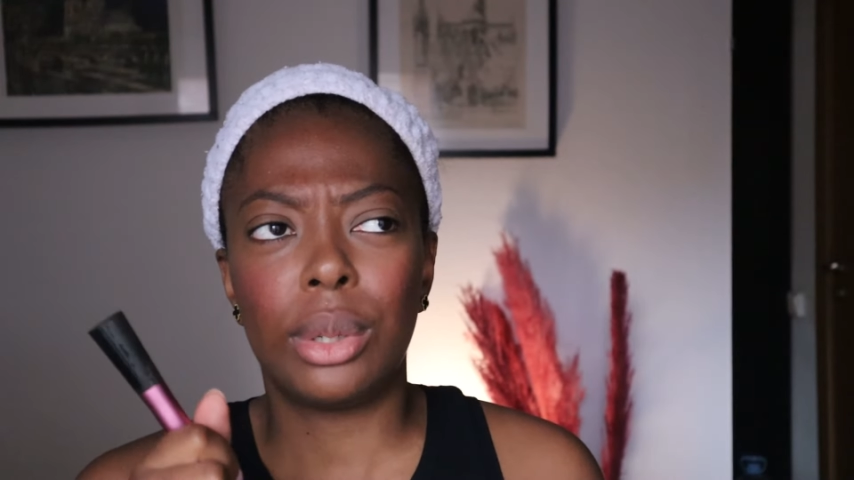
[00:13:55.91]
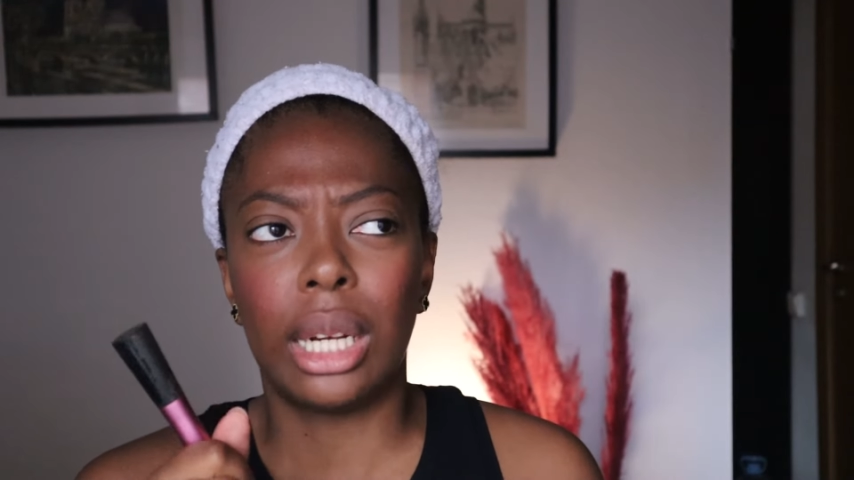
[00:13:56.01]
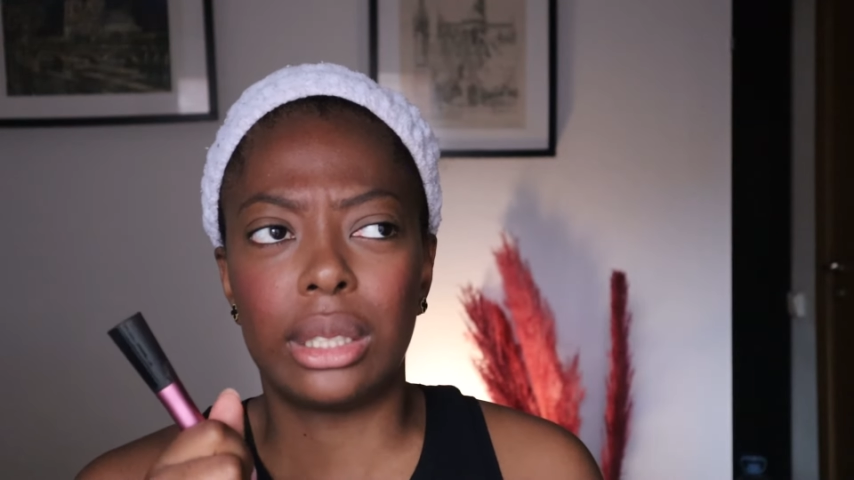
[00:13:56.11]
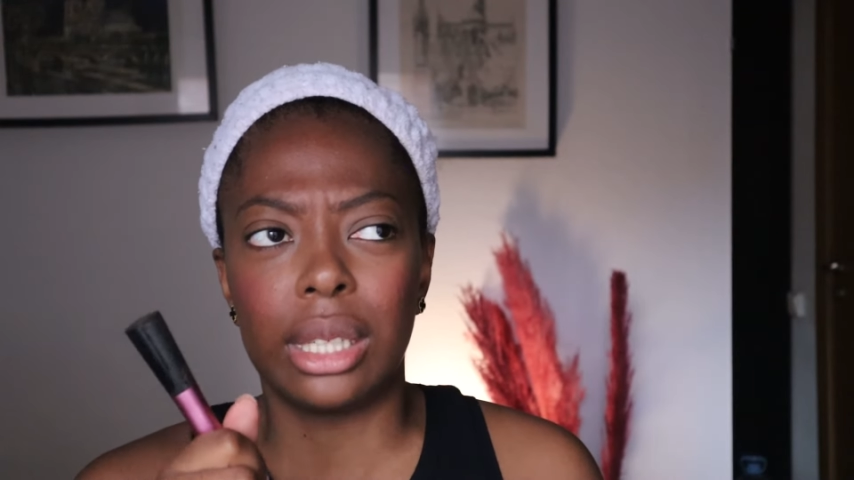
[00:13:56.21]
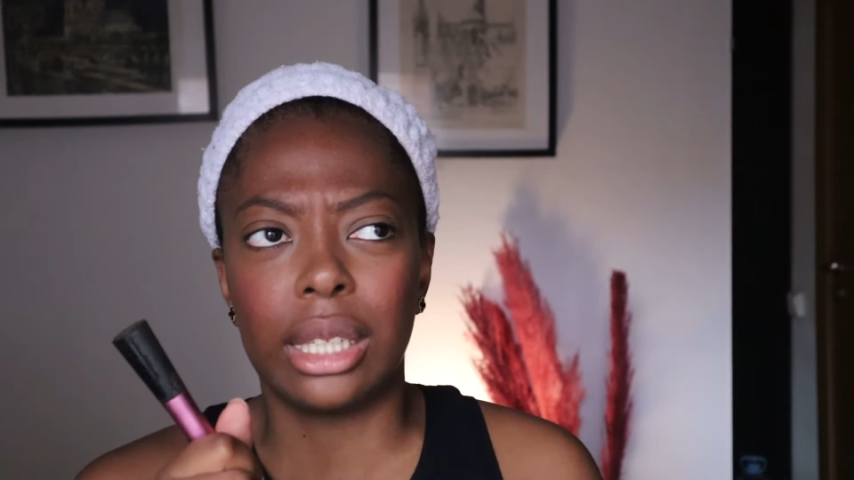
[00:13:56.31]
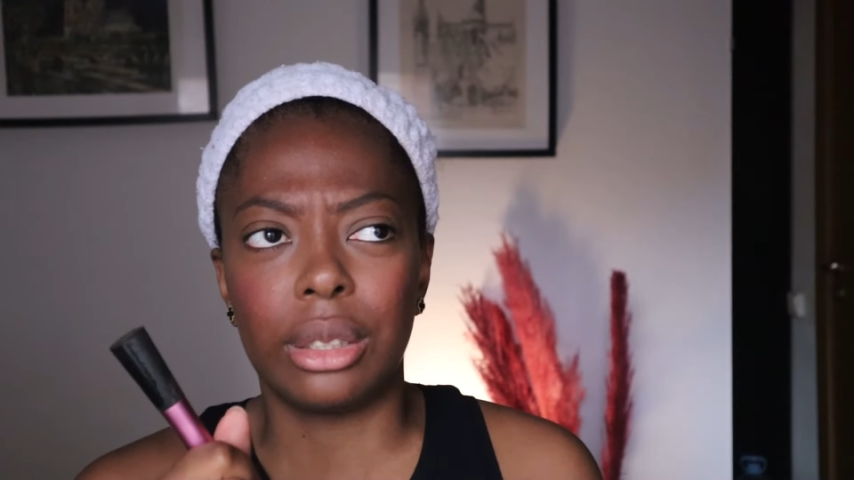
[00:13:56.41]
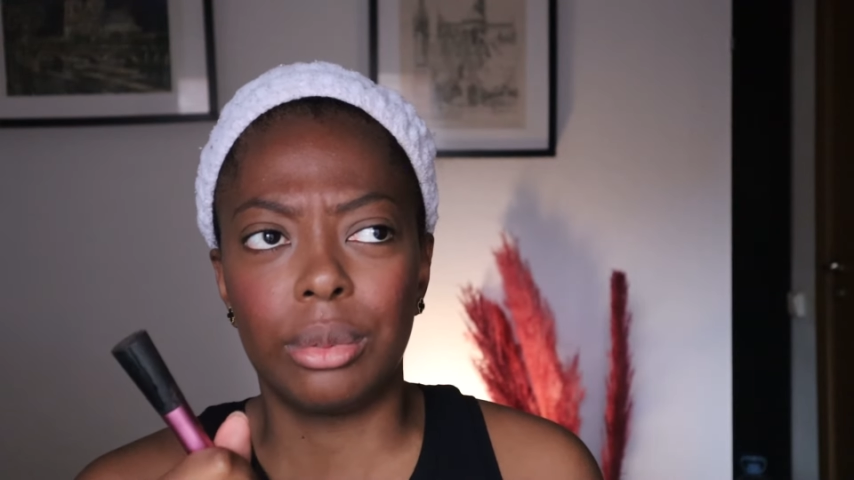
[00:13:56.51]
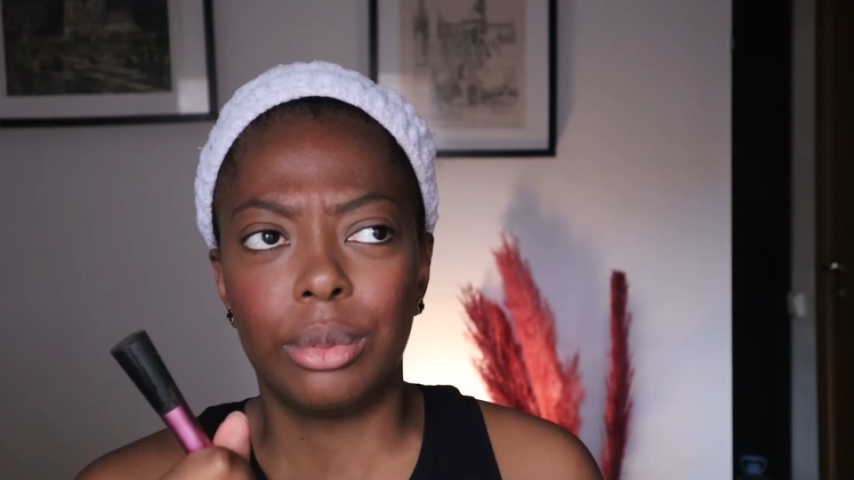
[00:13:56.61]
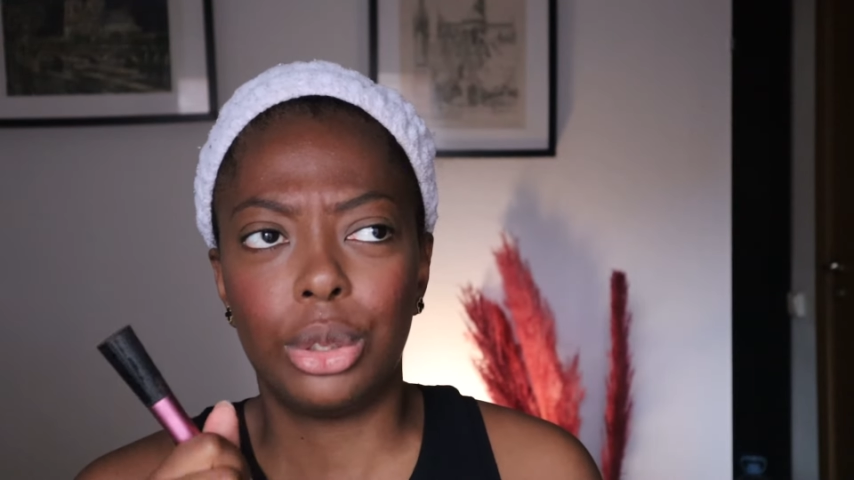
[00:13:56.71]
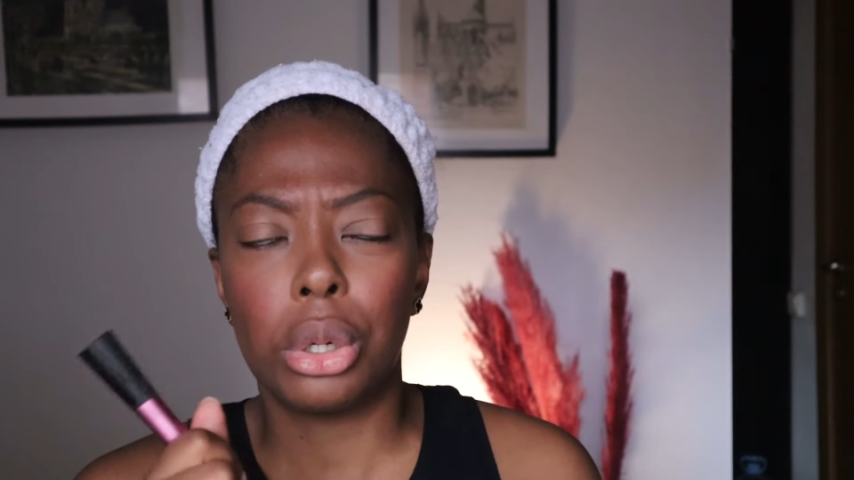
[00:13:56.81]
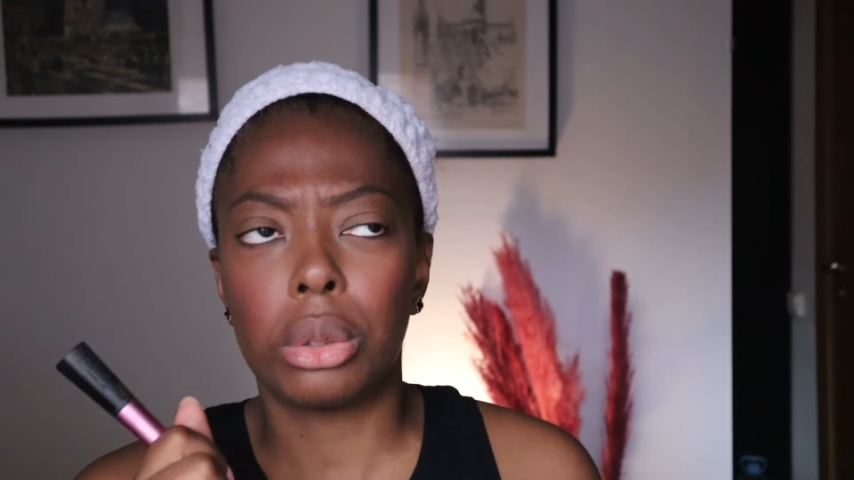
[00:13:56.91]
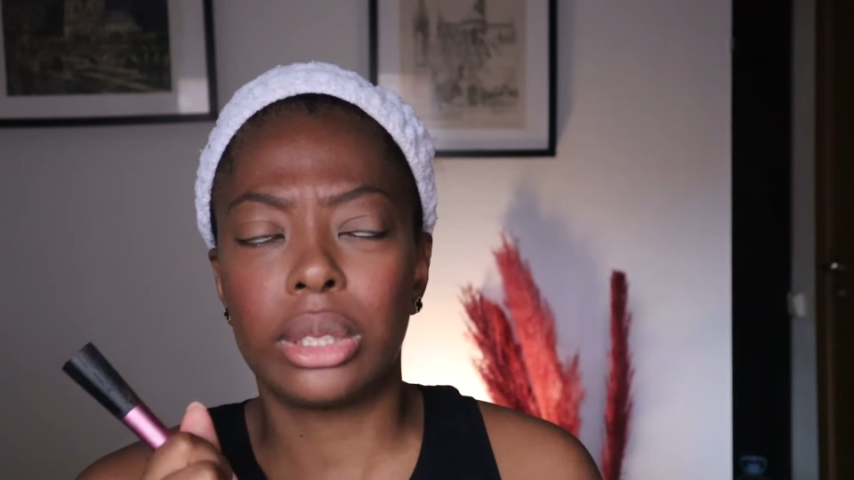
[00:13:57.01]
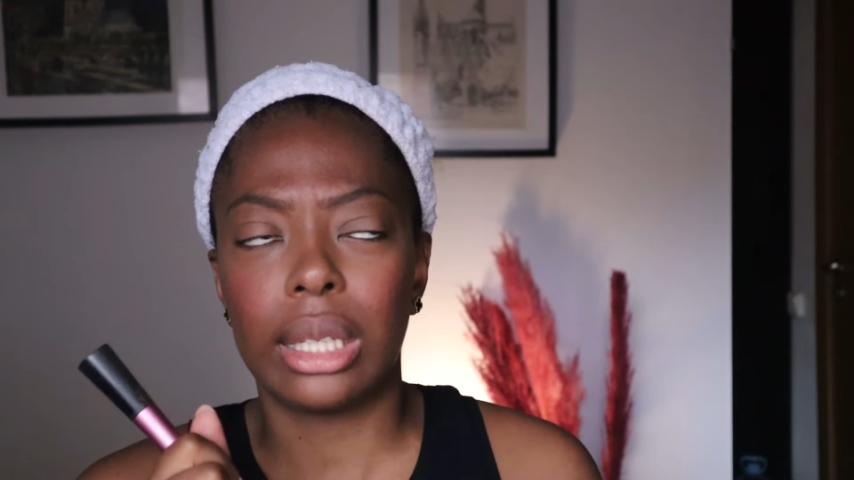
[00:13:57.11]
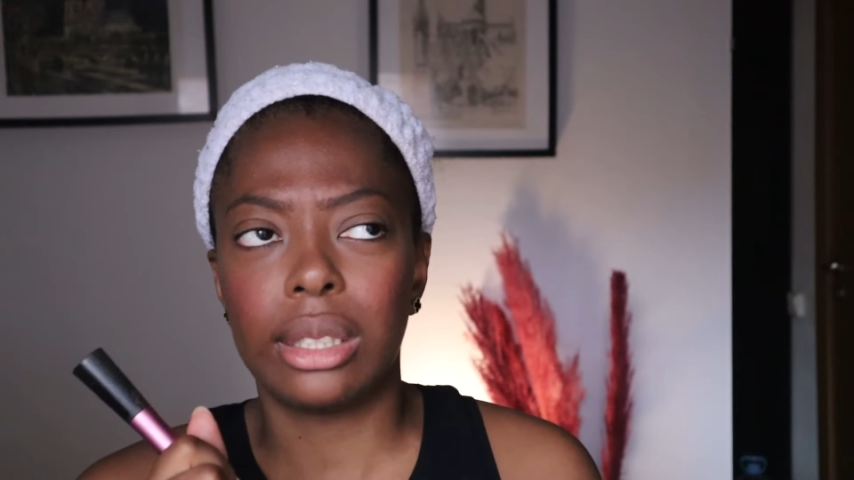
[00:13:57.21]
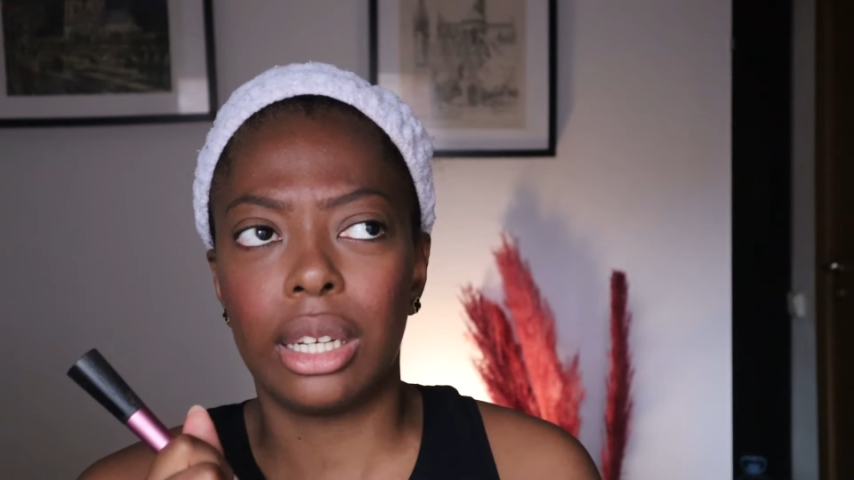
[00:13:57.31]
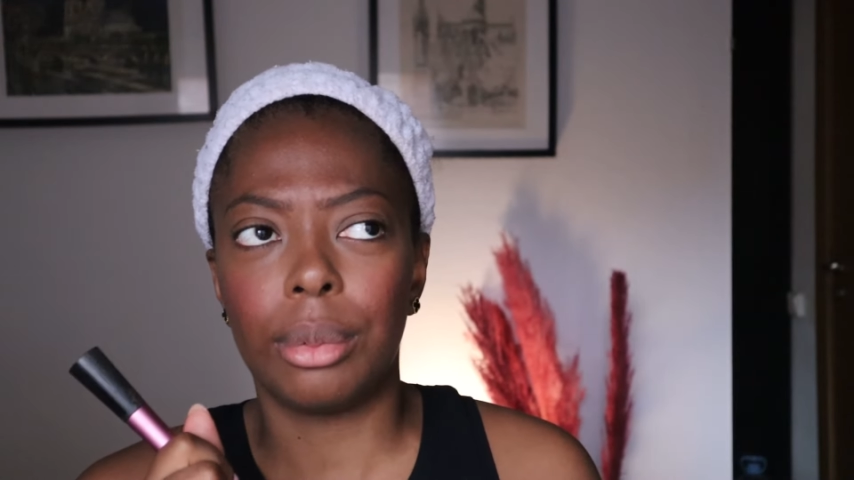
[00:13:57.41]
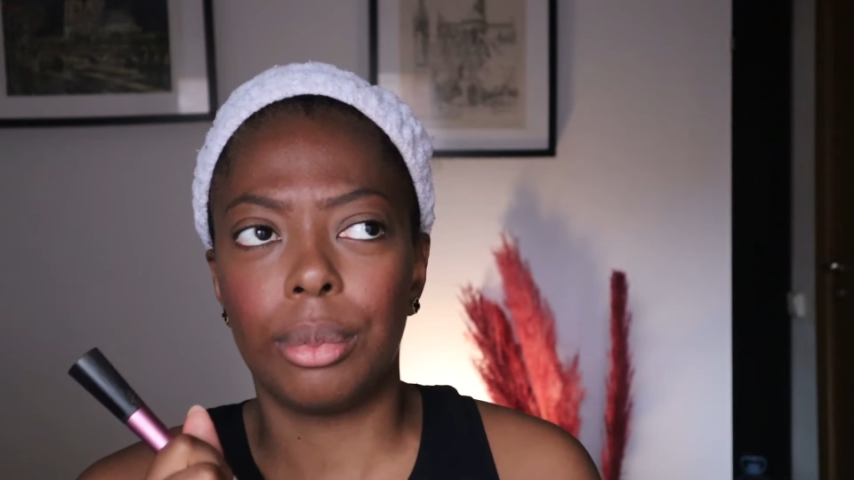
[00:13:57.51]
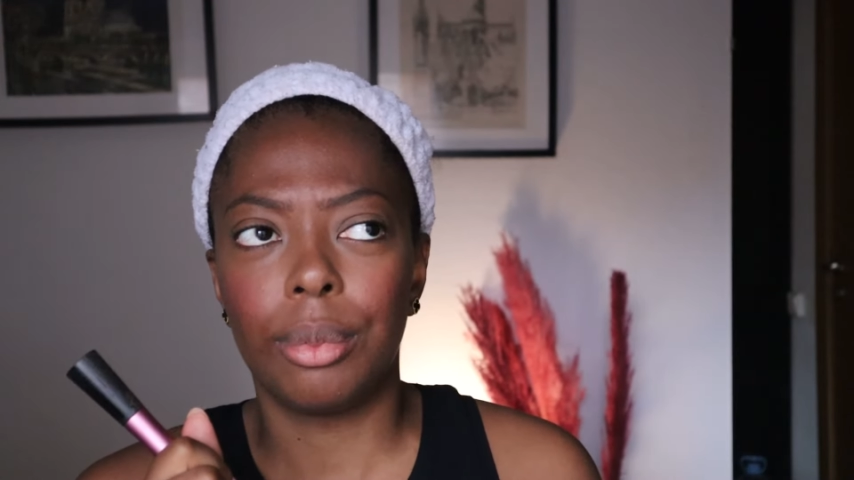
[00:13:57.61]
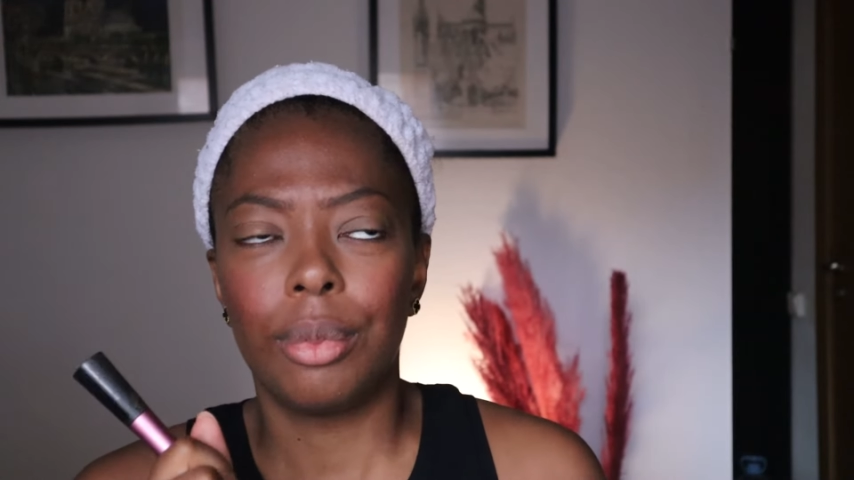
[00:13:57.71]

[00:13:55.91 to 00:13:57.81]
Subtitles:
3.99 euros that time.